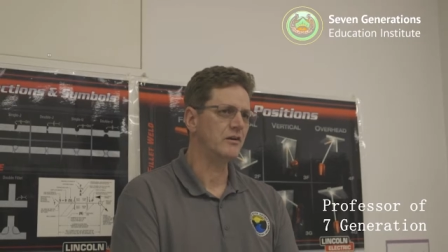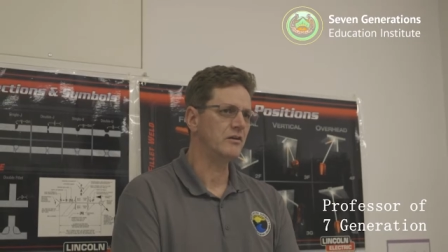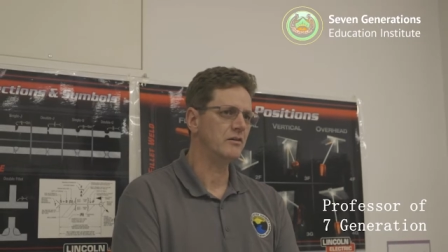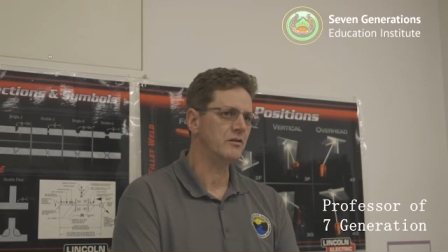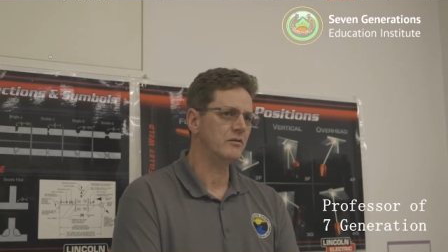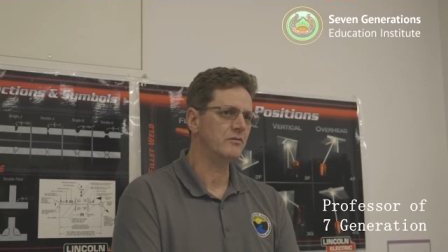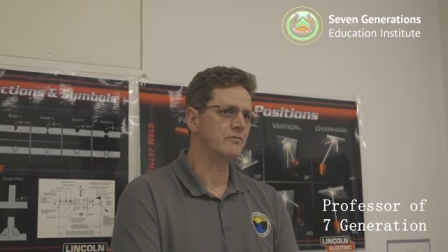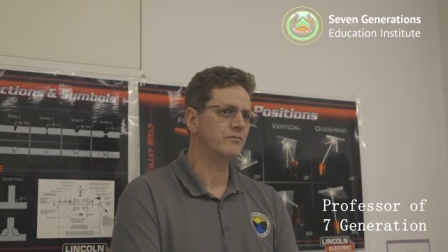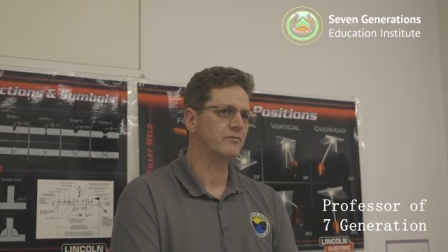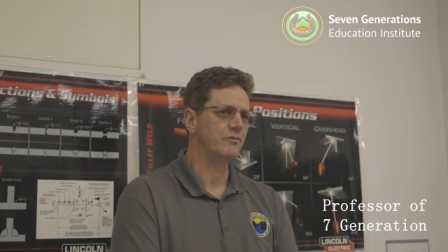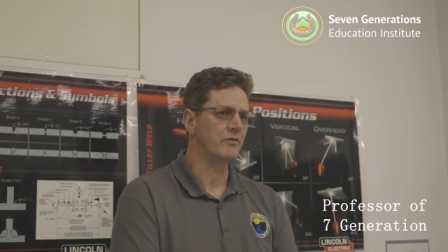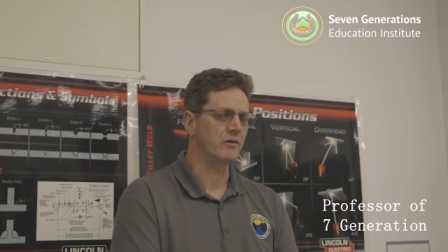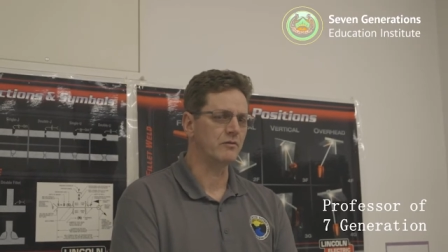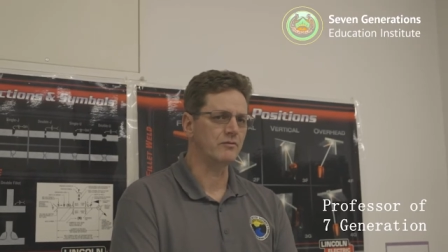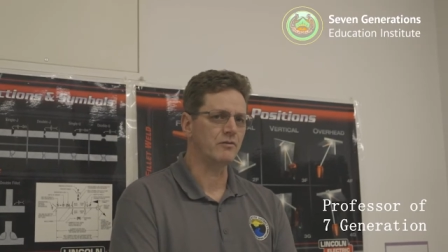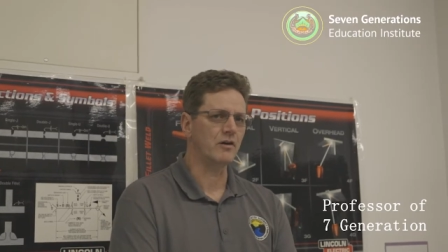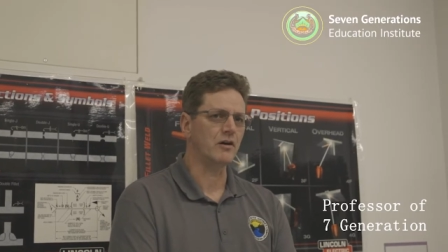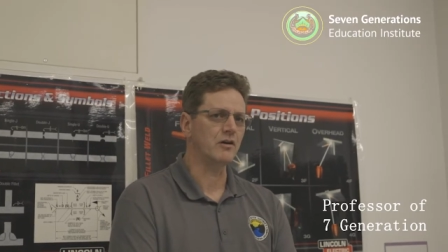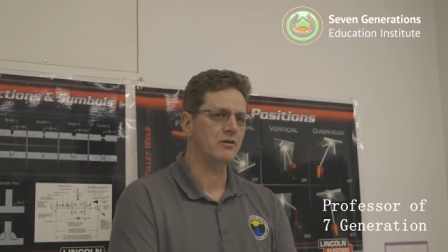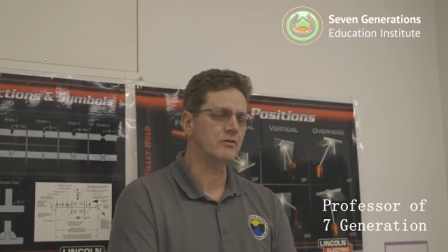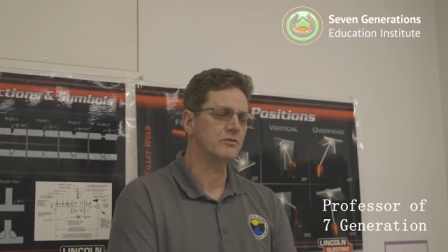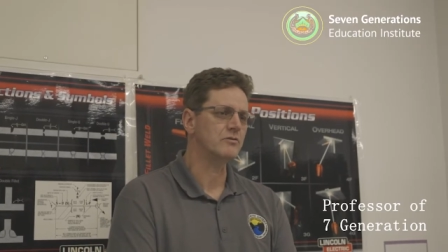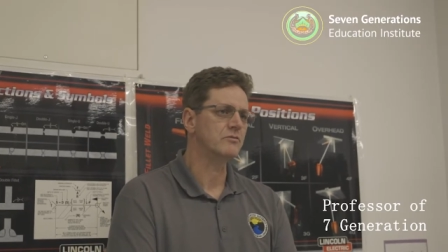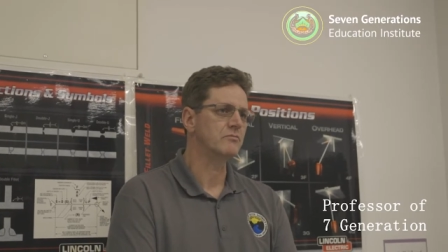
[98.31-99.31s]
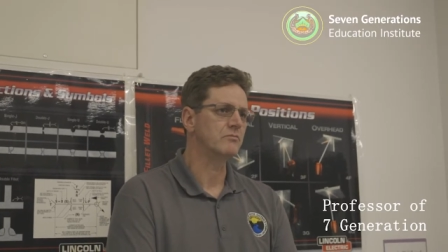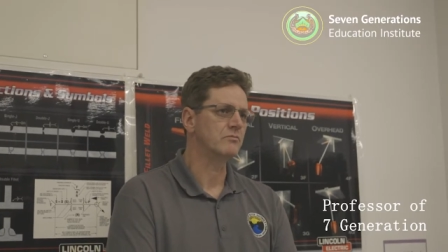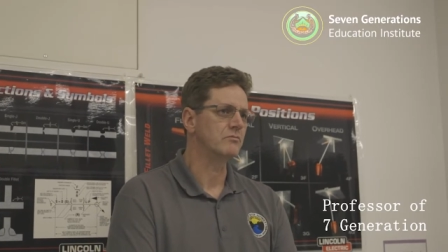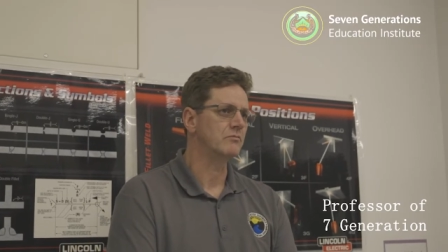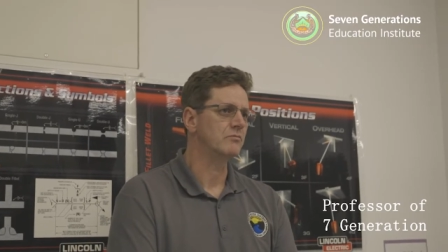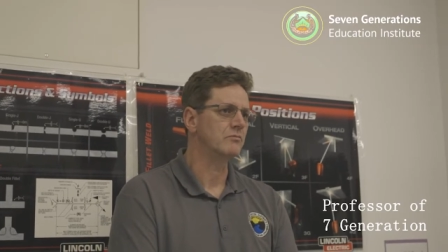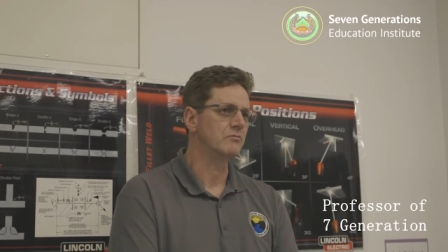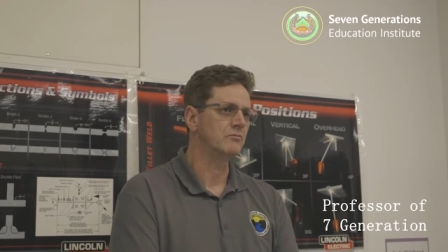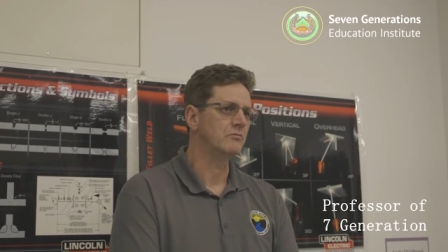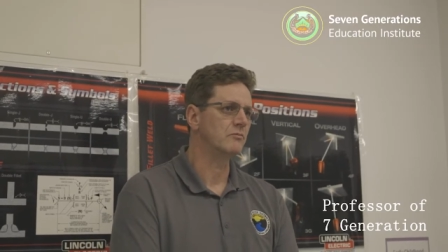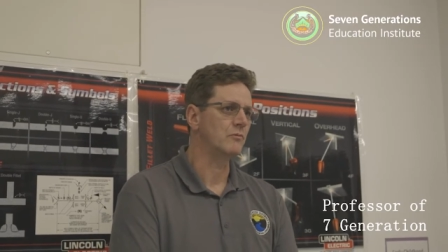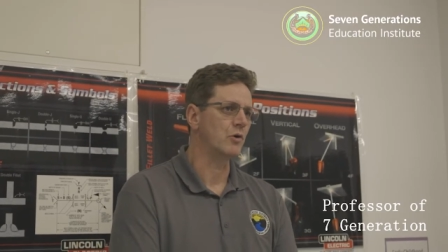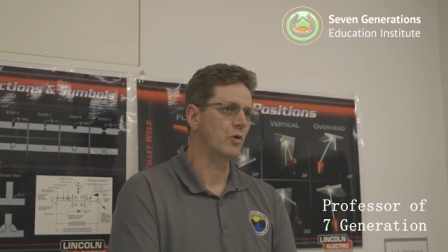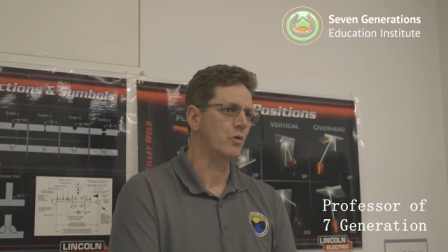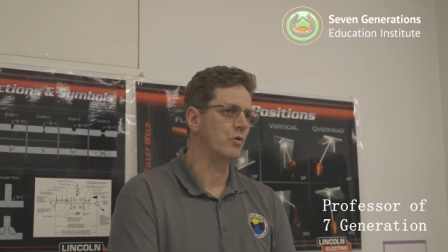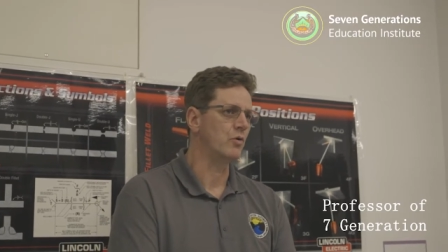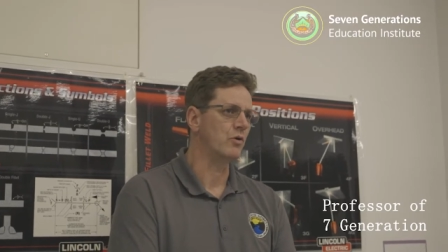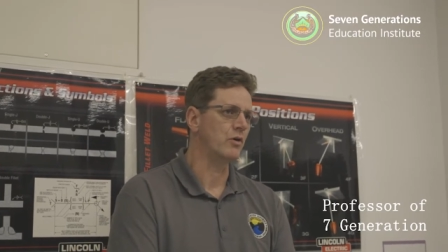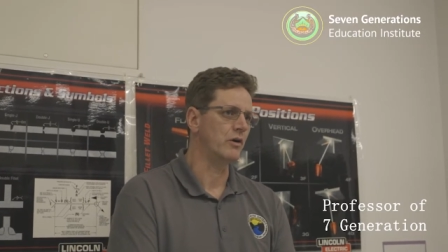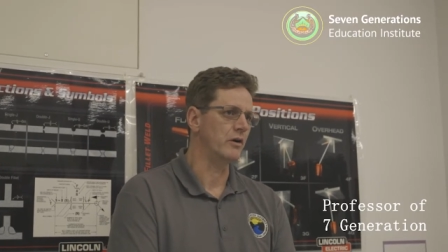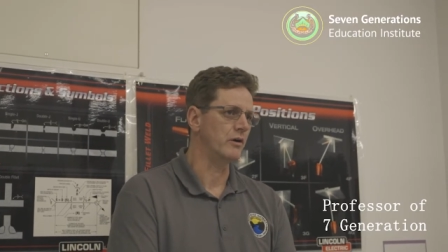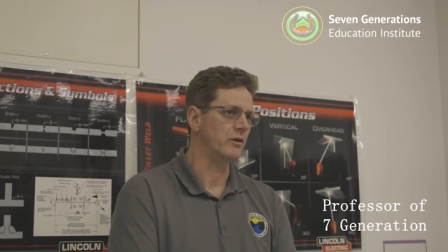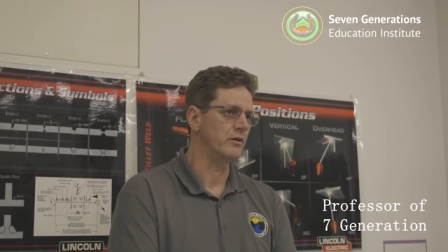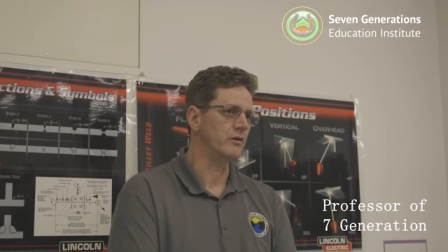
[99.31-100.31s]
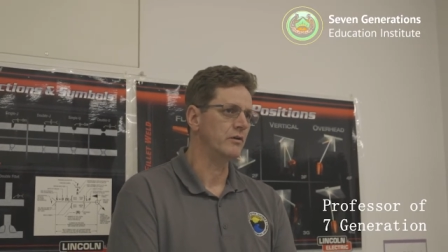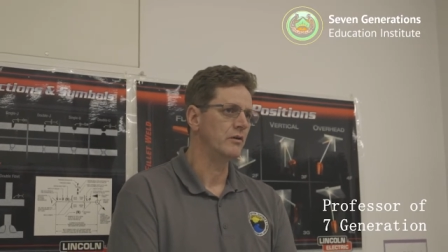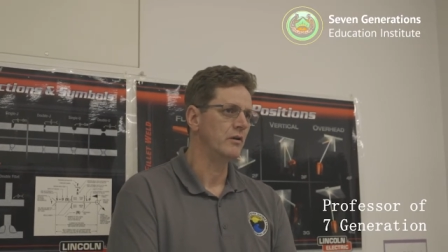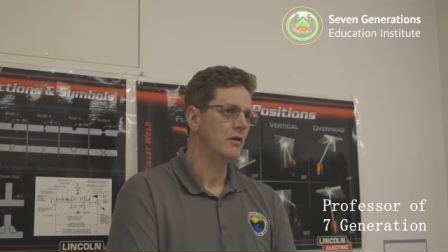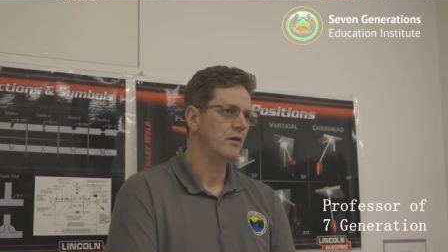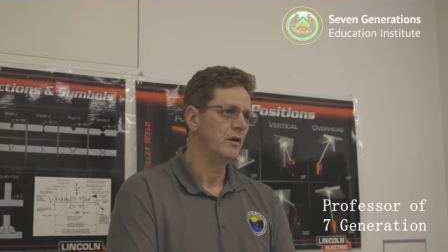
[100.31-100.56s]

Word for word: end of, of our cohort,